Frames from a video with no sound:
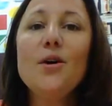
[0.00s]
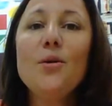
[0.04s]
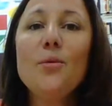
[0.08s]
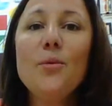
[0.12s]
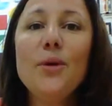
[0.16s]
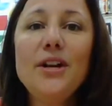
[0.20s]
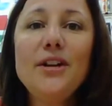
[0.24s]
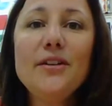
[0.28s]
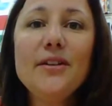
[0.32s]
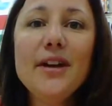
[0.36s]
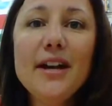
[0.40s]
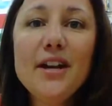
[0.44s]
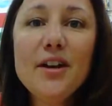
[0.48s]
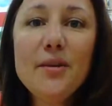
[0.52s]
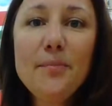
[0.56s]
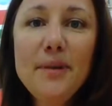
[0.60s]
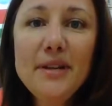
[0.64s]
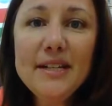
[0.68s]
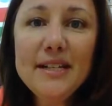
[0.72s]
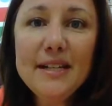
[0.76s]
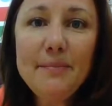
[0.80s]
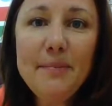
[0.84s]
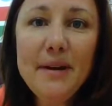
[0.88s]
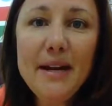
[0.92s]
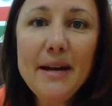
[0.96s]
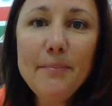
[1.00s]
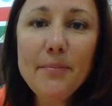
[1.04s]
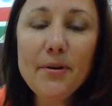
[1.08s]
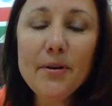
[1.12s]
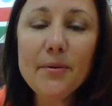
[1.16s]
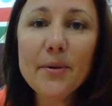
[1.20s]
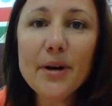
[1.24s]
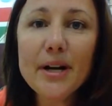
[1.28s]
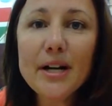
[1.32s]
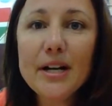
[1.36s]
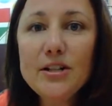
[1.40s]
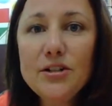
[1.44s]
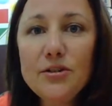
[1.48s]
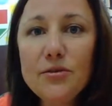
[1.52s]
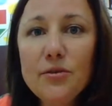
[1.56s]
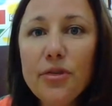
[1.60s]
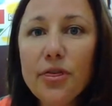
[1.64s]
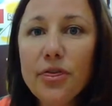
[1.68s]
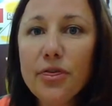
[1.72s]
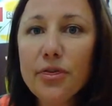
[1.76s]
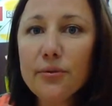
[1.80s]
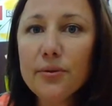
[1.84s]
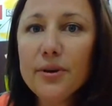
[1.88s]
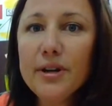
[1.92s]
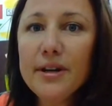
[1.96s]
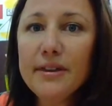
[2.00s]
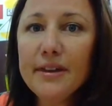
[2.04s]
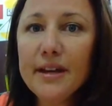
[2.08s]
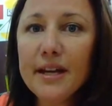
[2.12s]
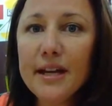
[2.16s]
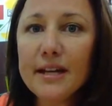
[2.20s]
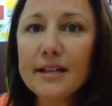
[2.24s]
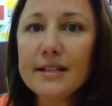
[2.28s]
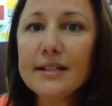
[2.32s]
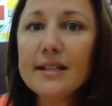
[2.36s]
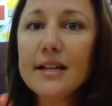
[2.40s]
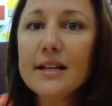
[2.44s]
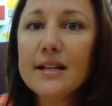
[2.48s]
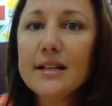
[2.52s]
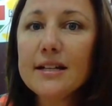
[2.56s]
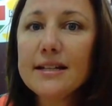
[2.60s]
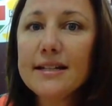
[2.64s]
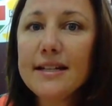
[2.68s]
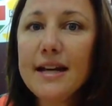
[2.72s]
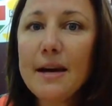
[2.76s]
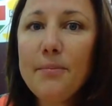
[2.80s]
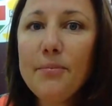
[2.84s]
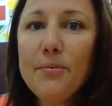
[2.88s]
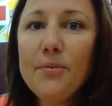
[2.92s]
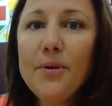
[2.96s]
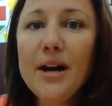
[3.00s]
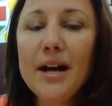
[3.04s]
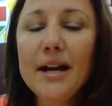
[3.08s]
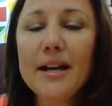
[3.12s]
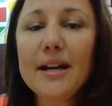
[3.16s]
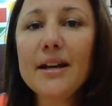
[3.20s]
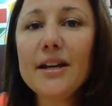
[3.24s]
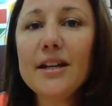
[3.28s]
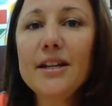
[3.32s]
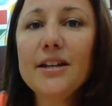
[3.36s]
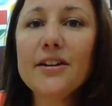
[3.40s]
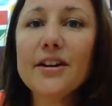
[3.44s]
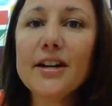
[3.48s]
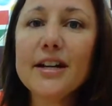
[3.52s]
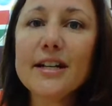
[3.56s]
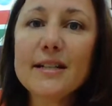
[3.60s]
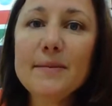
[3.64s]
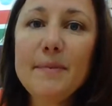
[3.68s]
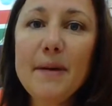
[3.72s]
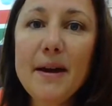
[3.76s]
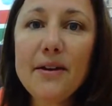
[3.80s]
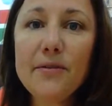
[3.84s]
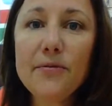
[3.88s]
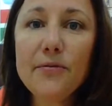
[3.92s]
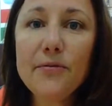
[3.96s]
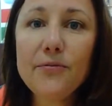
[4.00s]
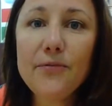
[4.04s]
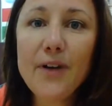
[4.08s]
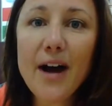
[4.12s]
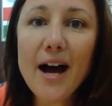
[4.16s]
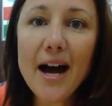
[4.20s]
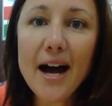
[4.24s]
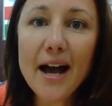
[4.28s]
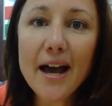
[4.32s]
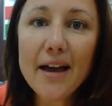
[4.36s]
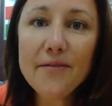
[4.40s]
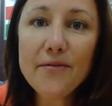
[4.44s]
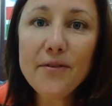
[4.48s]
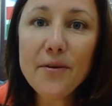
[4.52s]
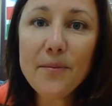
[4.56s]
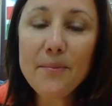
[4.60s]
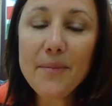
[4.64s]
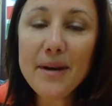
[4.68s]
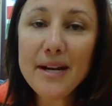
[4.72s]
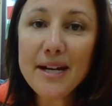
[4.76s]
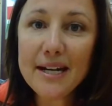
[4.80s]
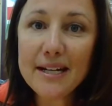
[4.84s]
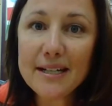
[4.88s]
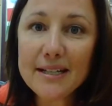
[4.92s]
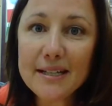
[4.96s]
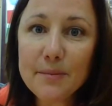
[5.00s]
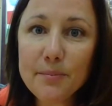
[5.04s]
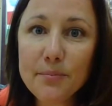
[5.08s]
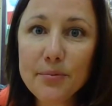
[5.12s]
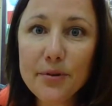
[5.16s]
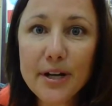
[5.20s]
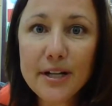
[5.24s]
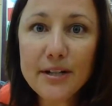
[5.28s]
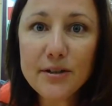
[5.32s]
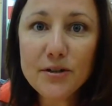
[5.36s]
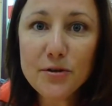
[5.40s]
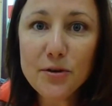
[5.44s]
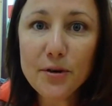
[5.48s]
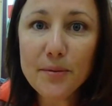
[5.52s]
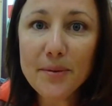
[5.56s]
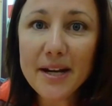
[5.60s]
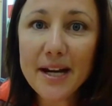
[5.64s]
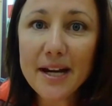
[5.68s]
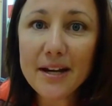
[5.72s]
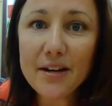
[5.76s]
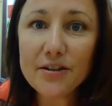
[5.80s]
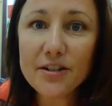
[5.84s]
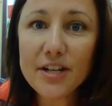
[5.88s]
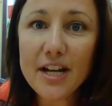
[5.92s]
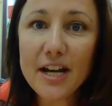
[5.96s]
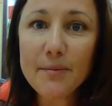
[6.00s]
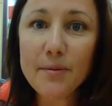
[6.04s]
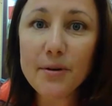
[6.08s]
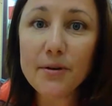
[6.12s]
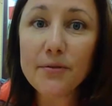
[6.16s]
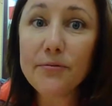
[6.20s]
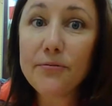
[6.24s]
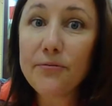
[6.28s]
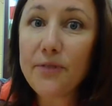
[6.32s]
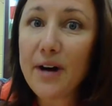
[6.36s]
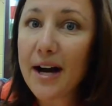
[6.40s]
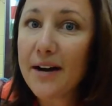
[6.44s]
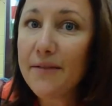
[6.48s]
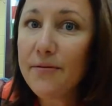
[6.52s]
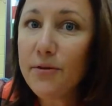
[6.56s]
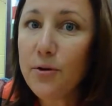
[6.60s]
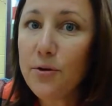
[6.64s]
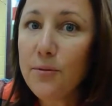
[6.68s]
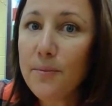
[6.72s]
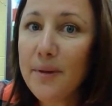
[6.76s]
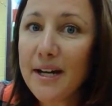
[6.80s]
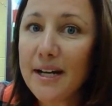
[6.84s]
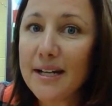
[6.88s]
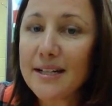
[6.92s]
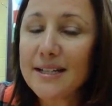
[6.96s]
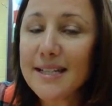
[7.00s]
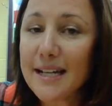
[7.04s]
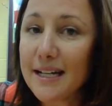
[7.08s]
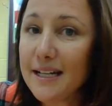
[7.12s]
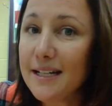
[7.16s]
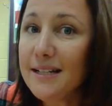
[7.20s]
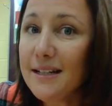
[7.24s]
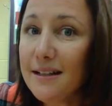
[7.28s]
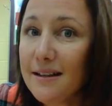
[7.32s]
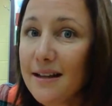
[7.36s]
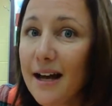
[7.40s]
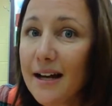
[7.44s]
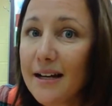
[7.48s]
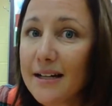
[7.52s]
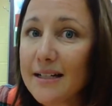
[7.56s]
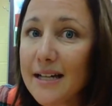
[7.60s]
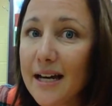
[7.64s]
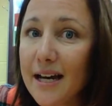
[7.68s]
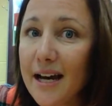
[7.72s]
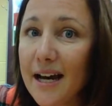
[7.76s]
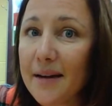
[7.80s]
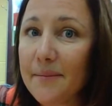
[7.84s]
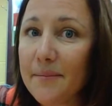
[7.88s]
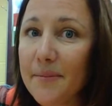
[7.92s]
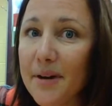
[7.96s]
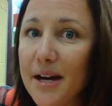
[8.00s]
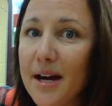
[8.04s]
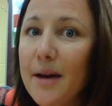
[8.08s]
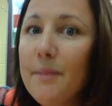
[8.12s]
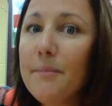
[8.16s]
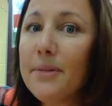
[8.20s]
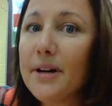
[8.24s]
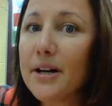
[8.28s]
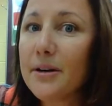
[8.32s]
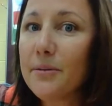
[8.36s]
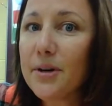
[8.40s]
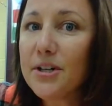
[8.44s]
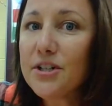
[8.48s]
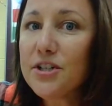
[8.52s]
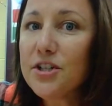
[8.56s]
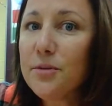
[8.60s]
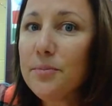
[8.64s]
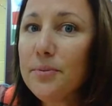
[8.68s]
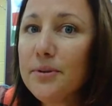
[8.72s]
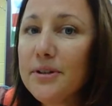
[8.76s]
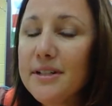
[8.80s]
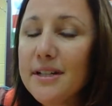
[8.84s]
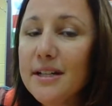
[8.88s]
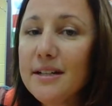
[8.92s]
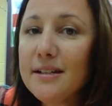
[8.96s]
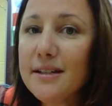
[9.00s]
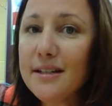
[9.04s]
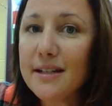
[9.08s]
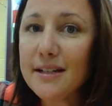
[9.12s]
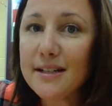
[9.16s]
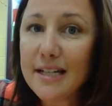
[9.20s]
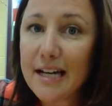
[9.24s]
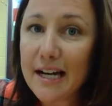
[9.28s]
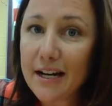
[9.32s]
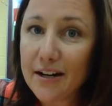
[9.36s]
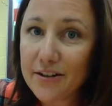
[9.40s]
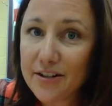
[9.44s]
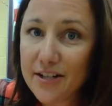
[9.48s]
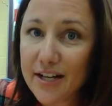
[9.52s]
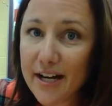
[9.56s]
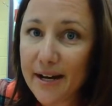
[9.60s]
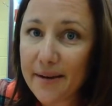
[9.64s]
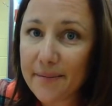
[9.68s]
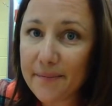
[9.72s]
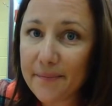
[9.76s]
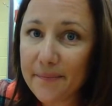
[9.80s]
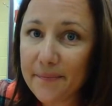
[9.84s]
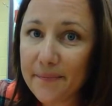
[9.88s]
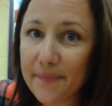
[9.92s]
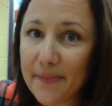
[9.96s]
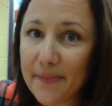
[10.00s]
When you get your piece of paper, we're going to do 3 things. Step 1, you're going to spend 5 minutes brainstorming at your table. 5 whole minutes. That is a lot of time, but I want you to persist the entire time.